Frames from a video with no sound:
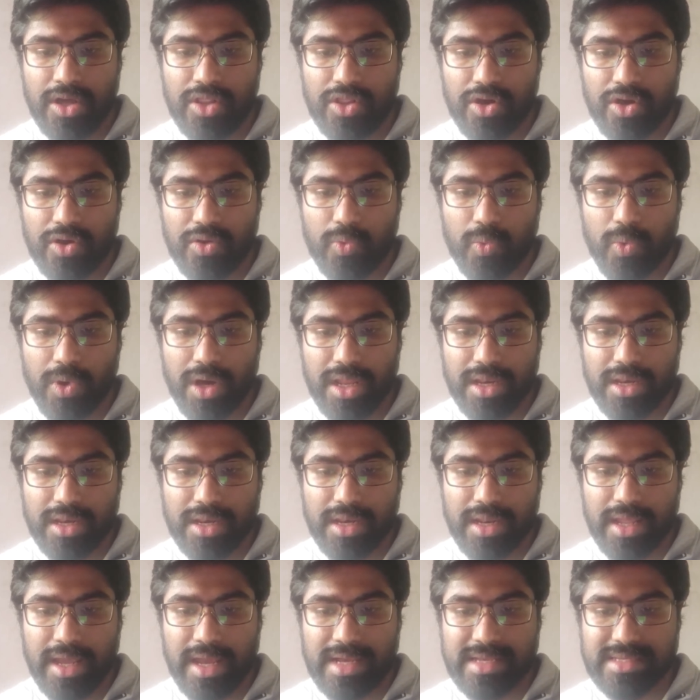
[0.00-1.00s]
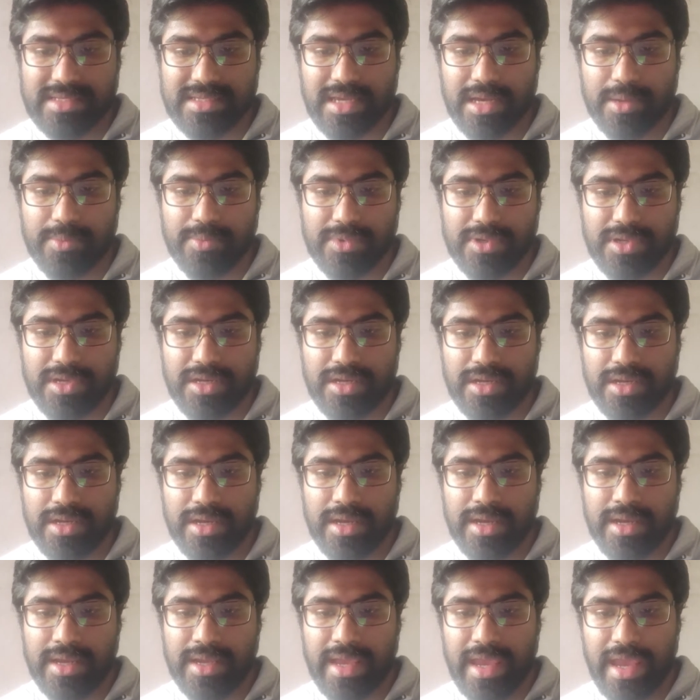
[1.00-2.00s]
Not one except
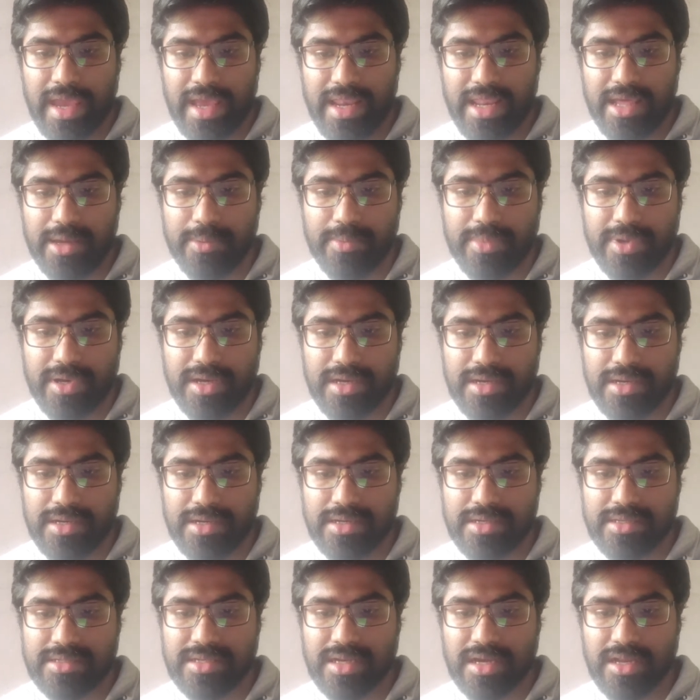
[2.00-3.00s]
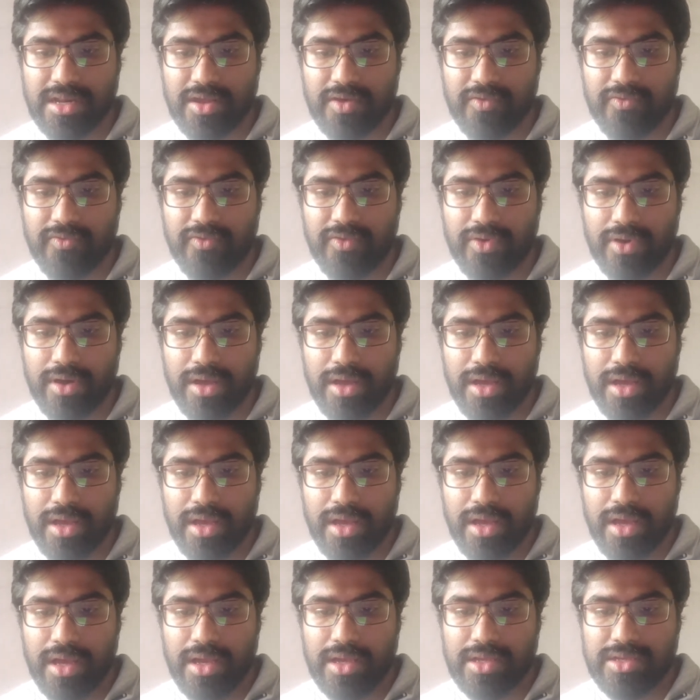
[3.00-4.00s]
Caleb, son of
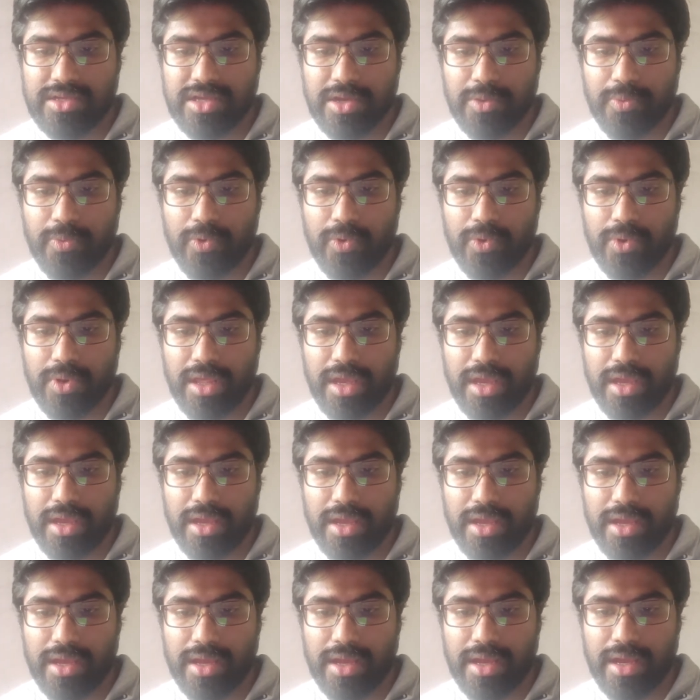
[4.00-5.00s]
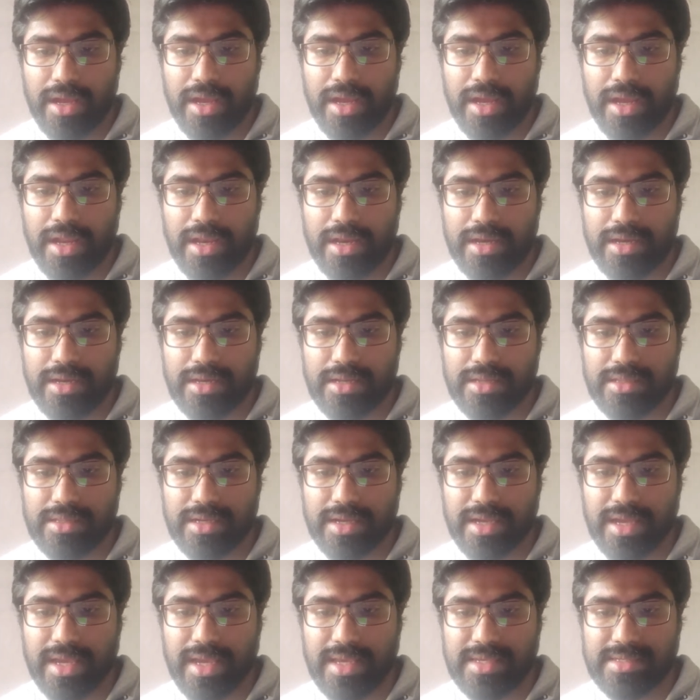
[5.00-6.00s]
Jephunneh, and the
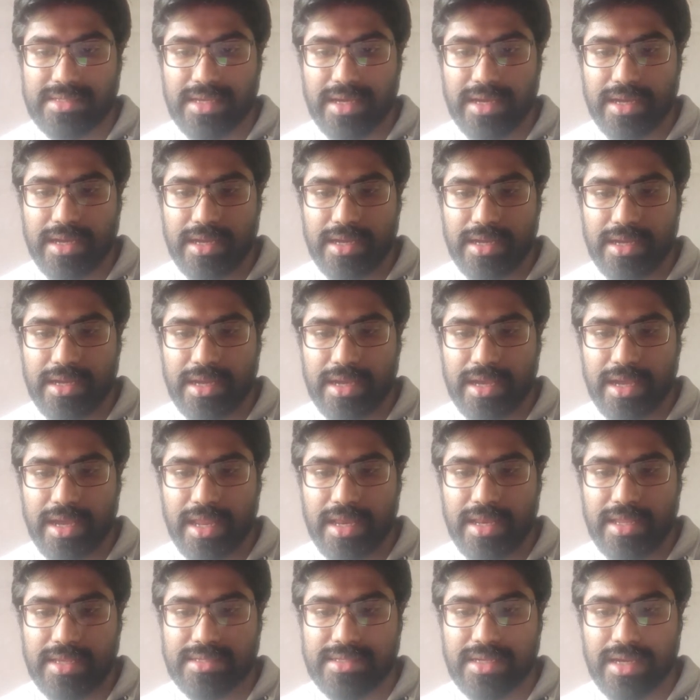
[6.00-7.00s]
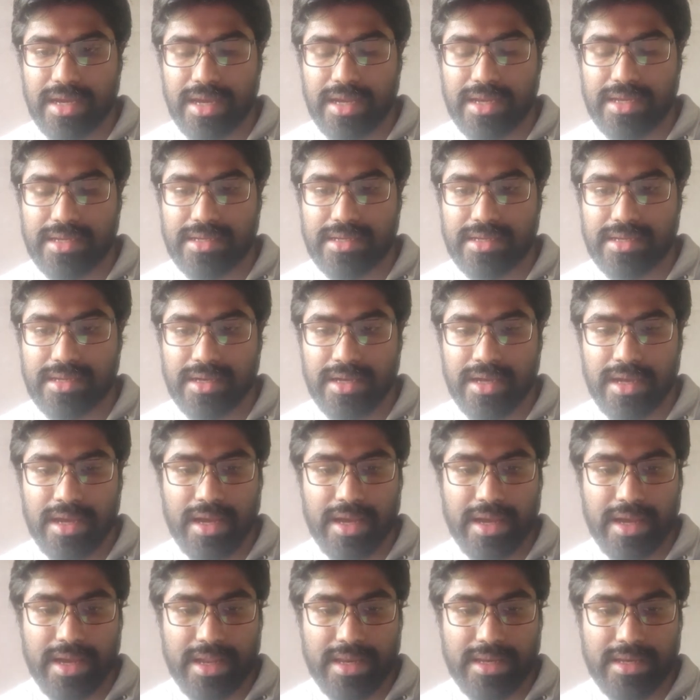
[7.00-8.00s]
Kenizzite,
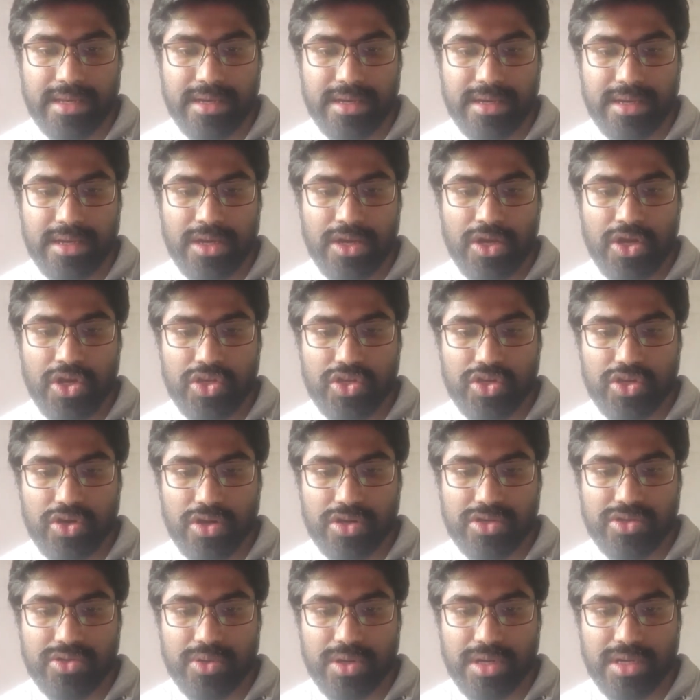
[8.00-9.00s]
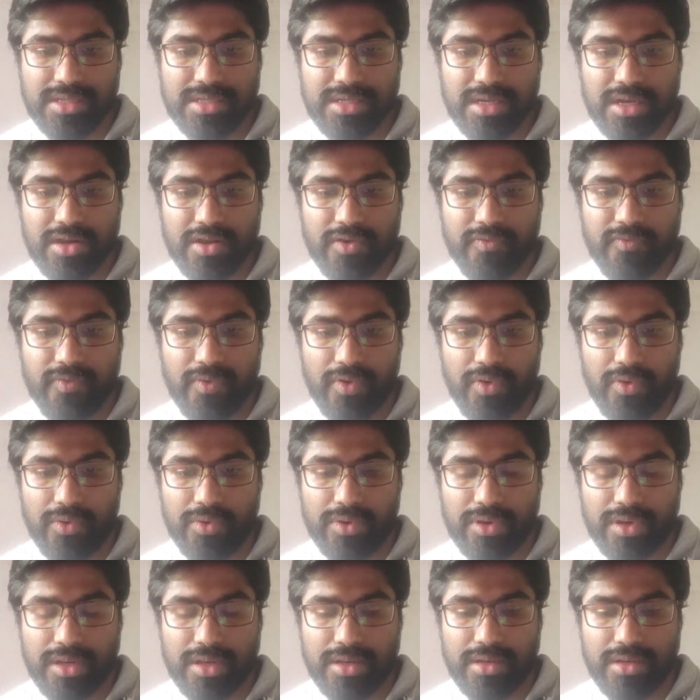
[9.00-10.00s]
and Joshua, son of Nun,